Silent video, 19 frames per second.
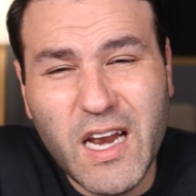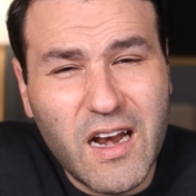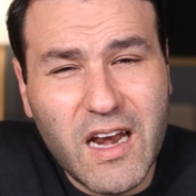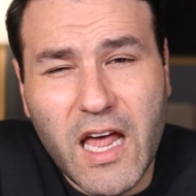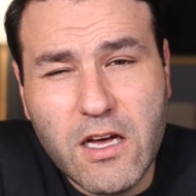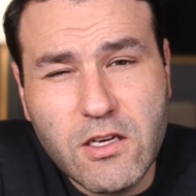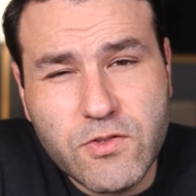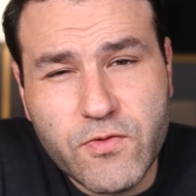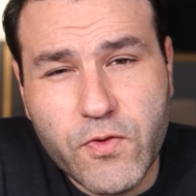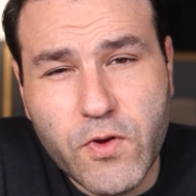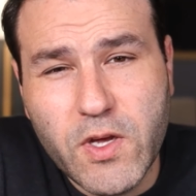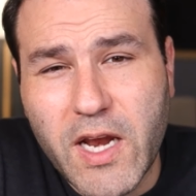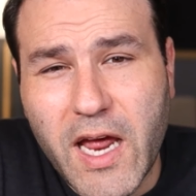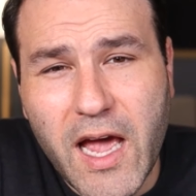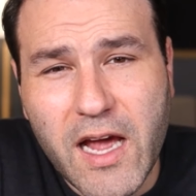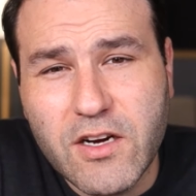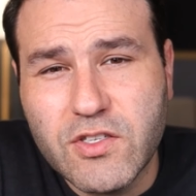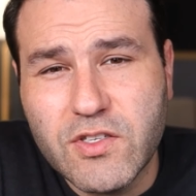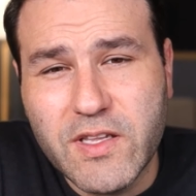It allows for
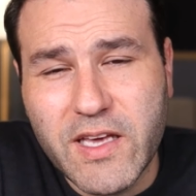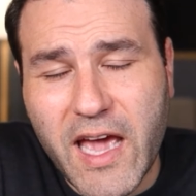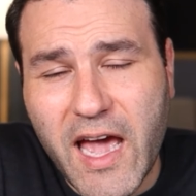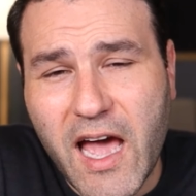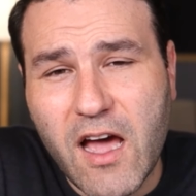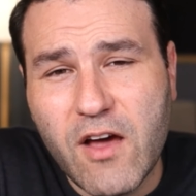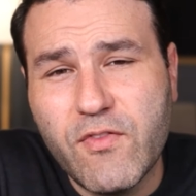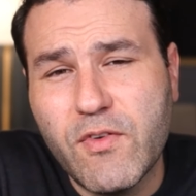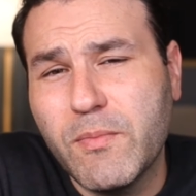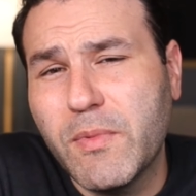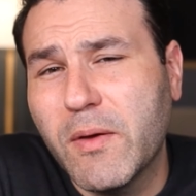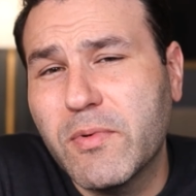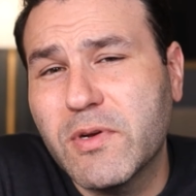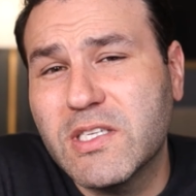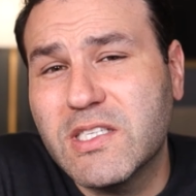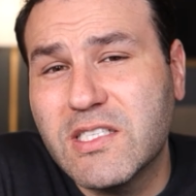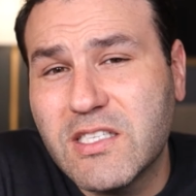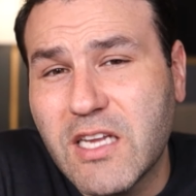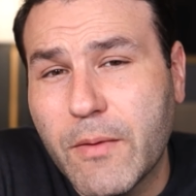you to actually have and be
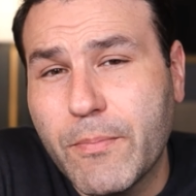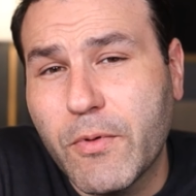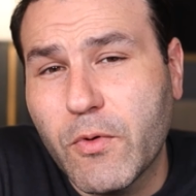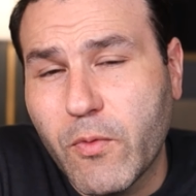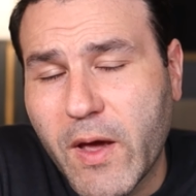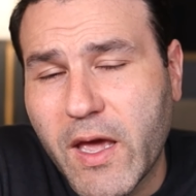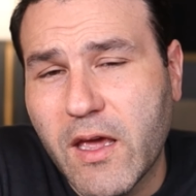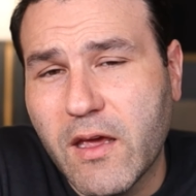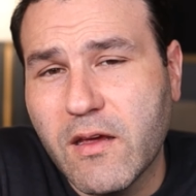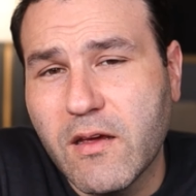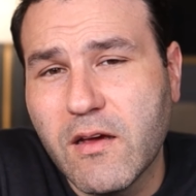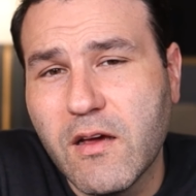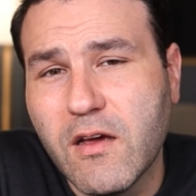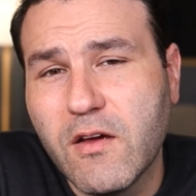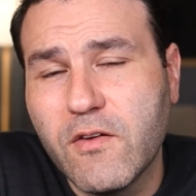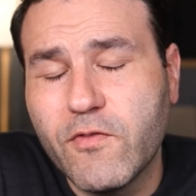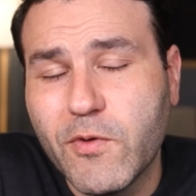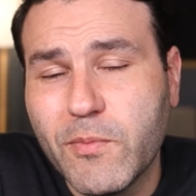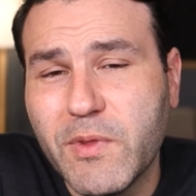able to step away
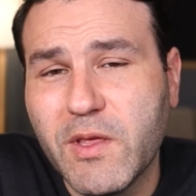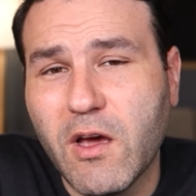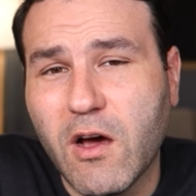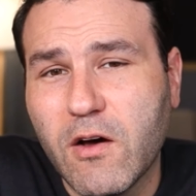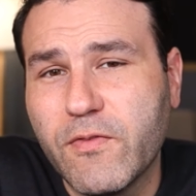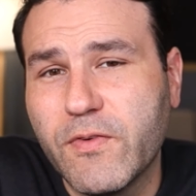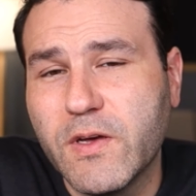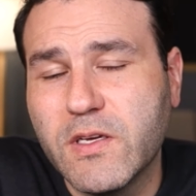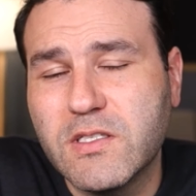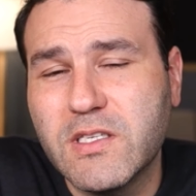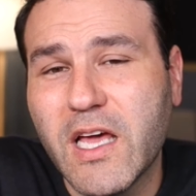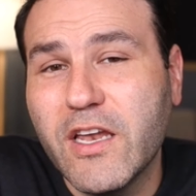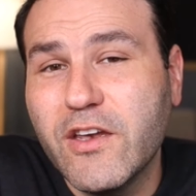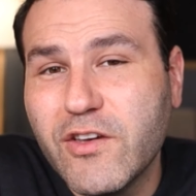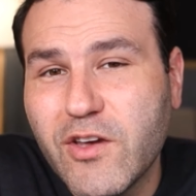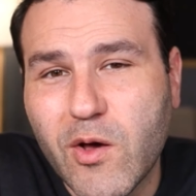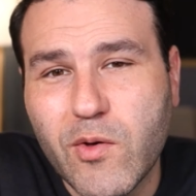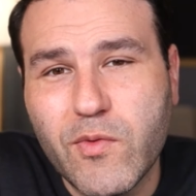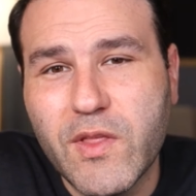from the office
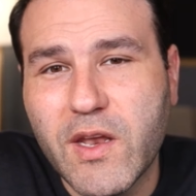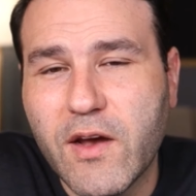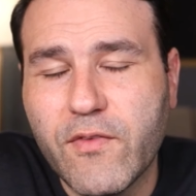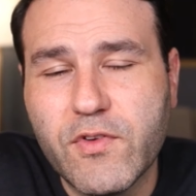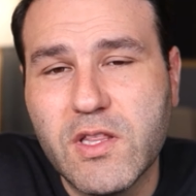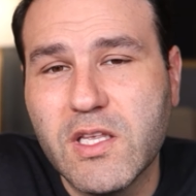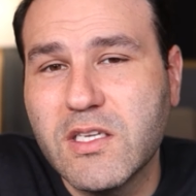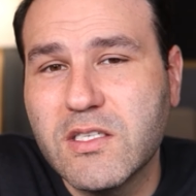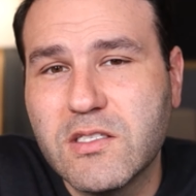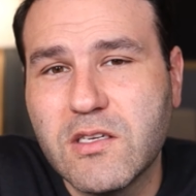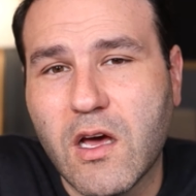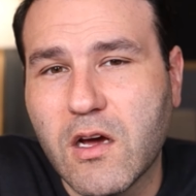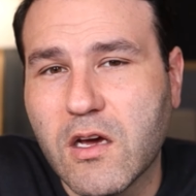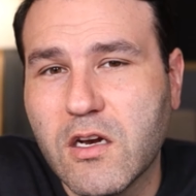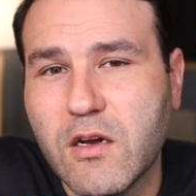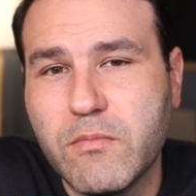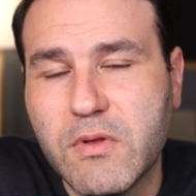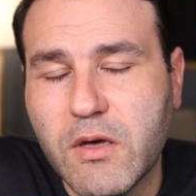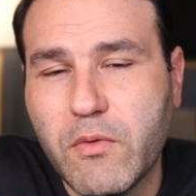and know that everything's
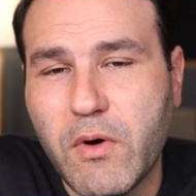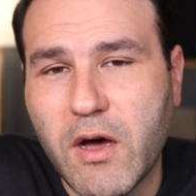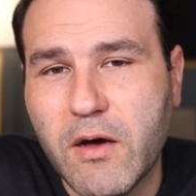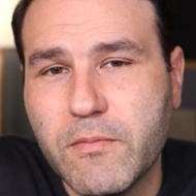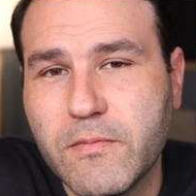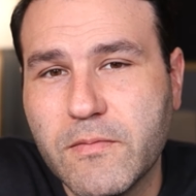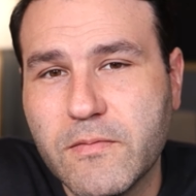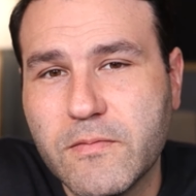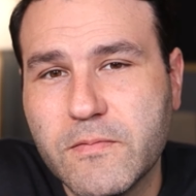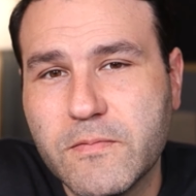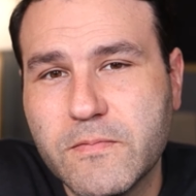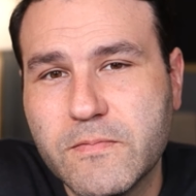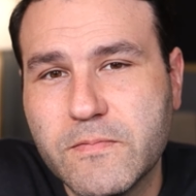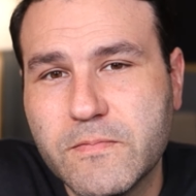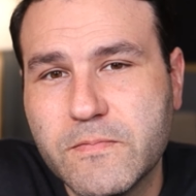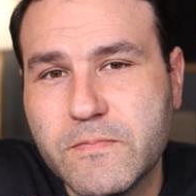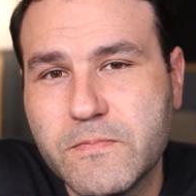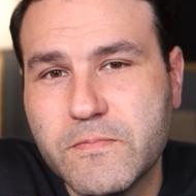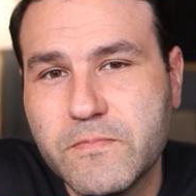not going to blow up.
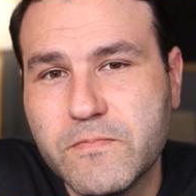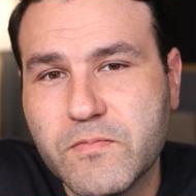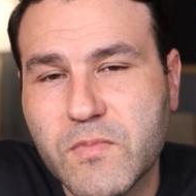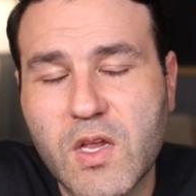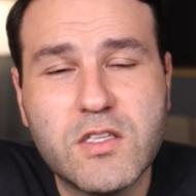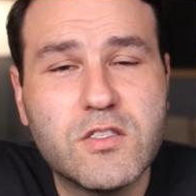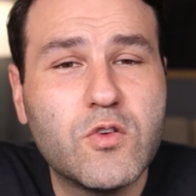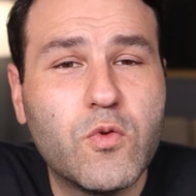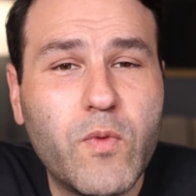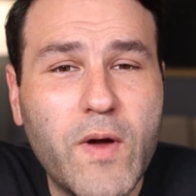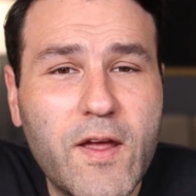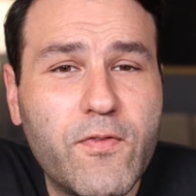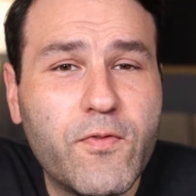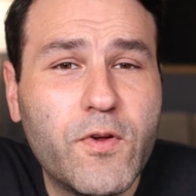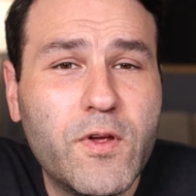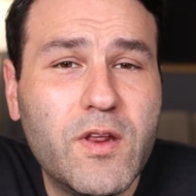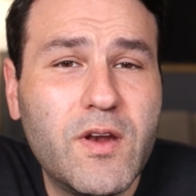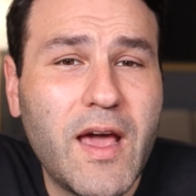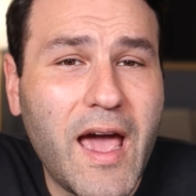It's a way
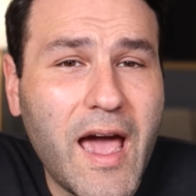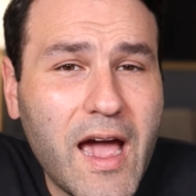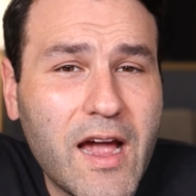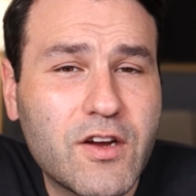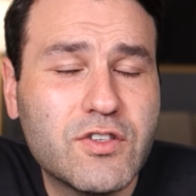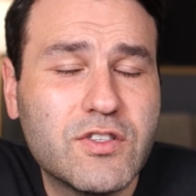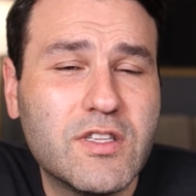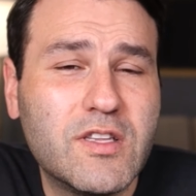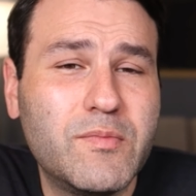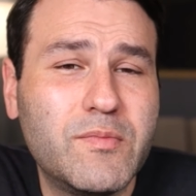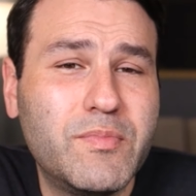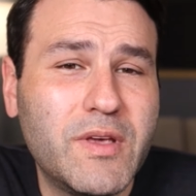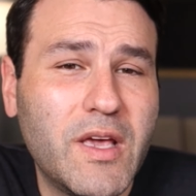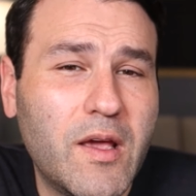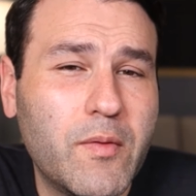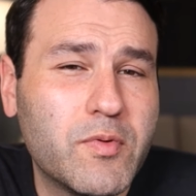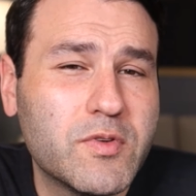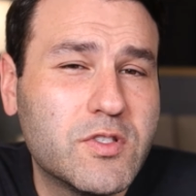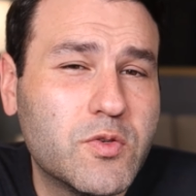for you to actually
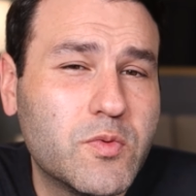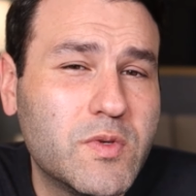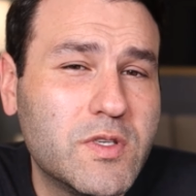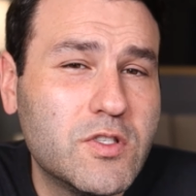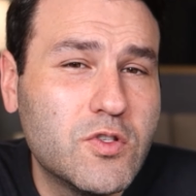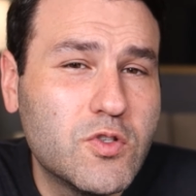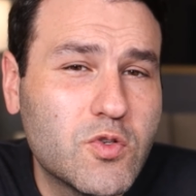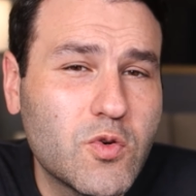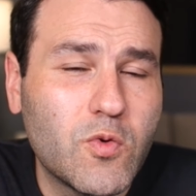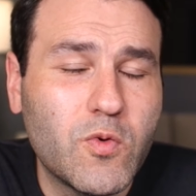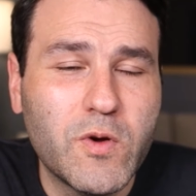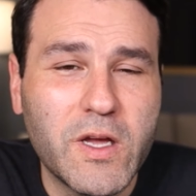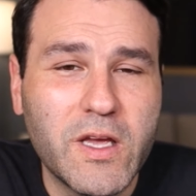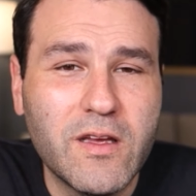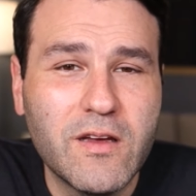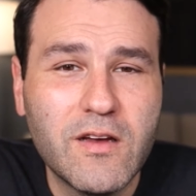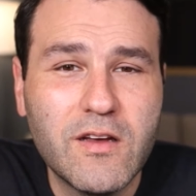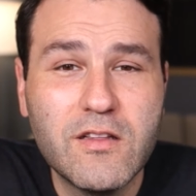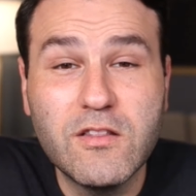be able to
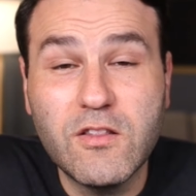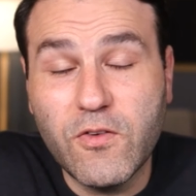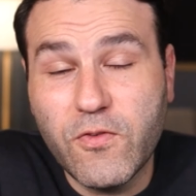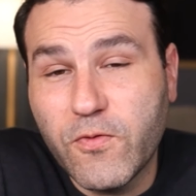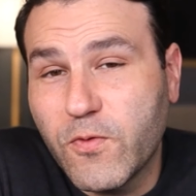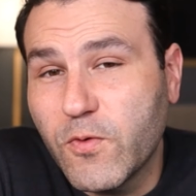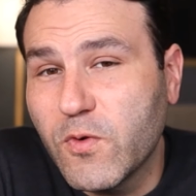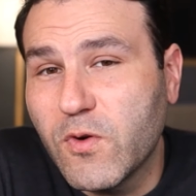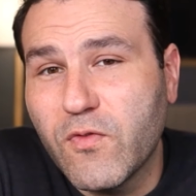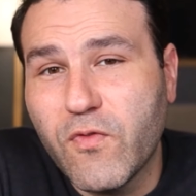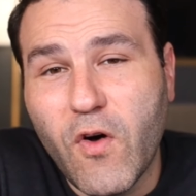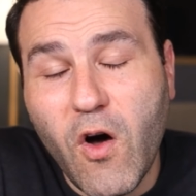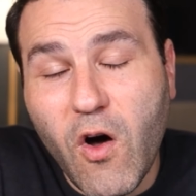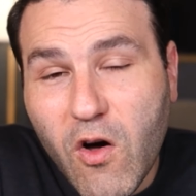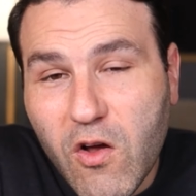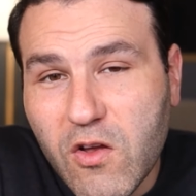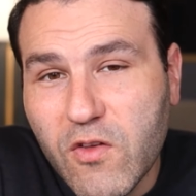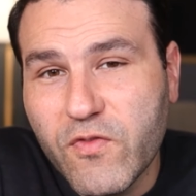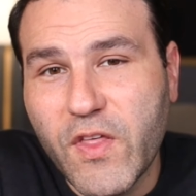enjoy the fruit of
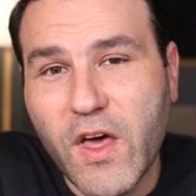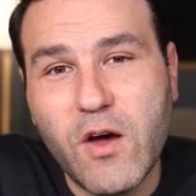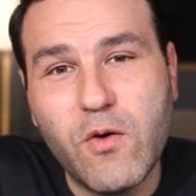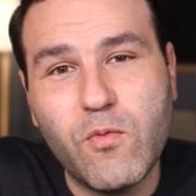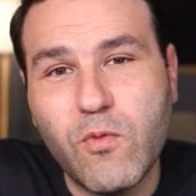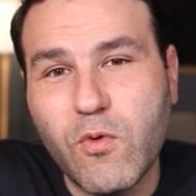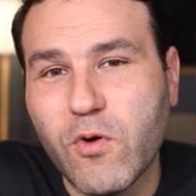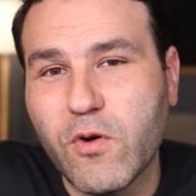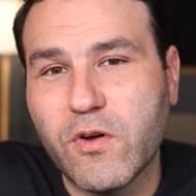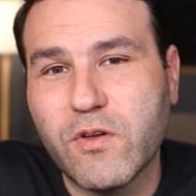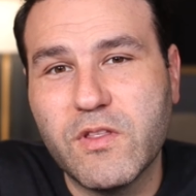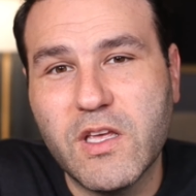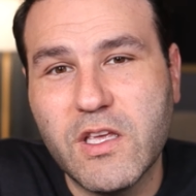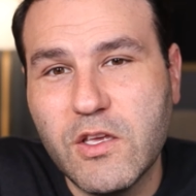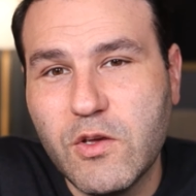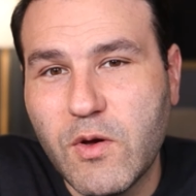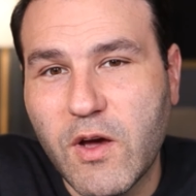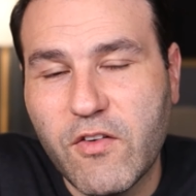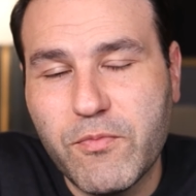all of that work
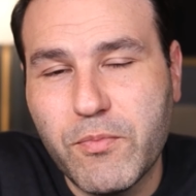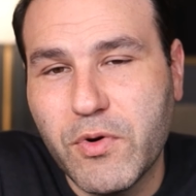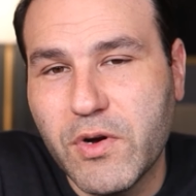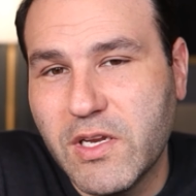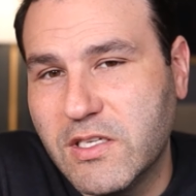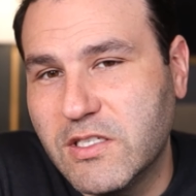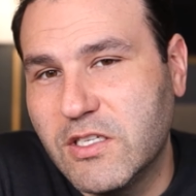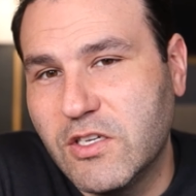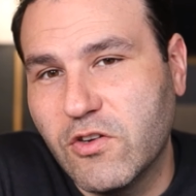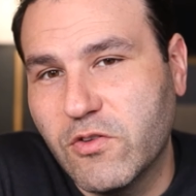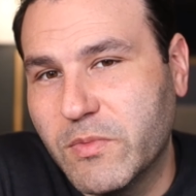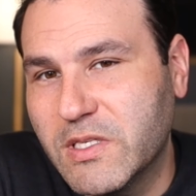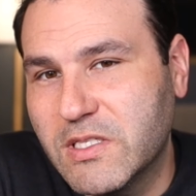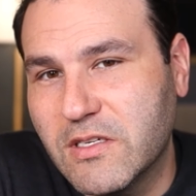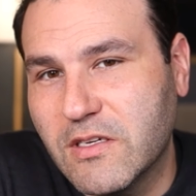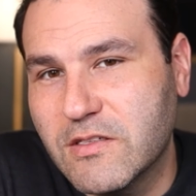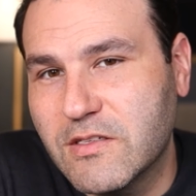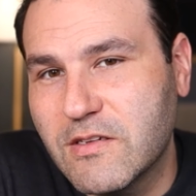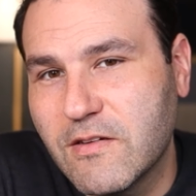that you have put into your
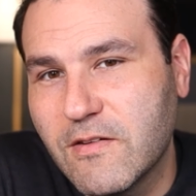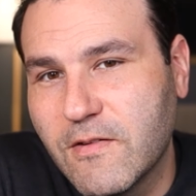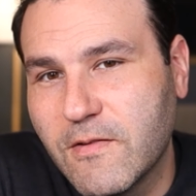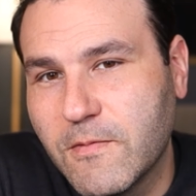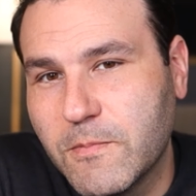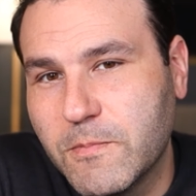business.